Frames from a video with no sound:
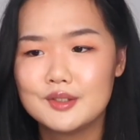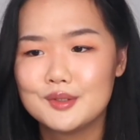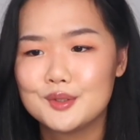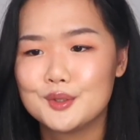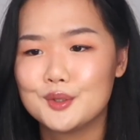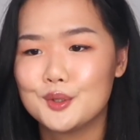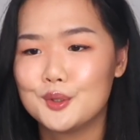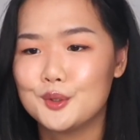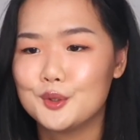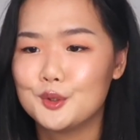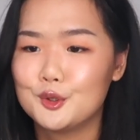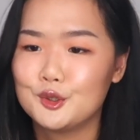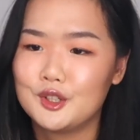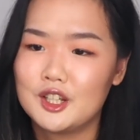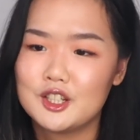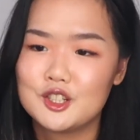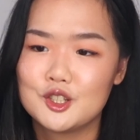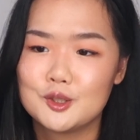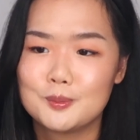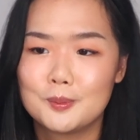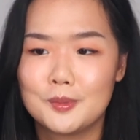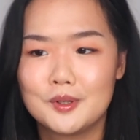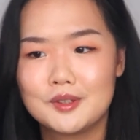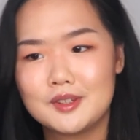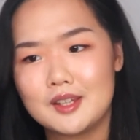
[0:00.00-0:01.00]
so let's
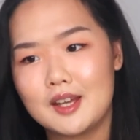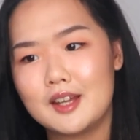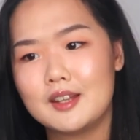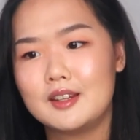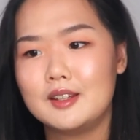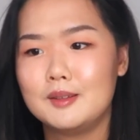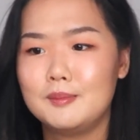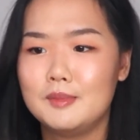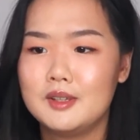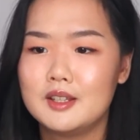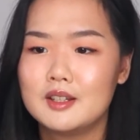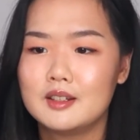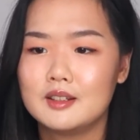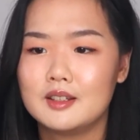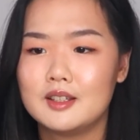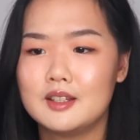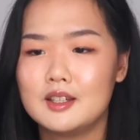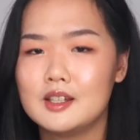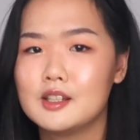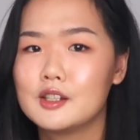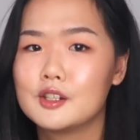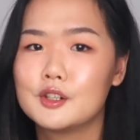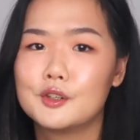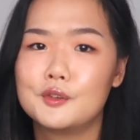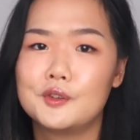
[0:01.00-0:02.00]
just put that immediately
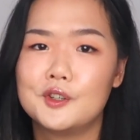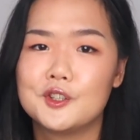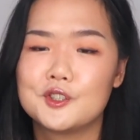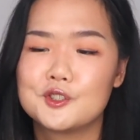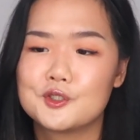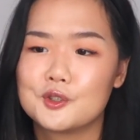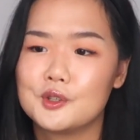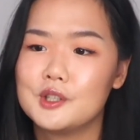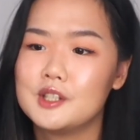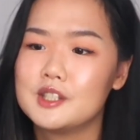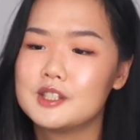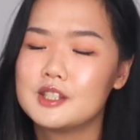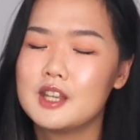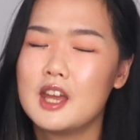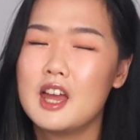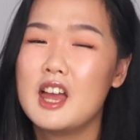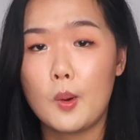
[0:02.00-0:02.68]
in career choice.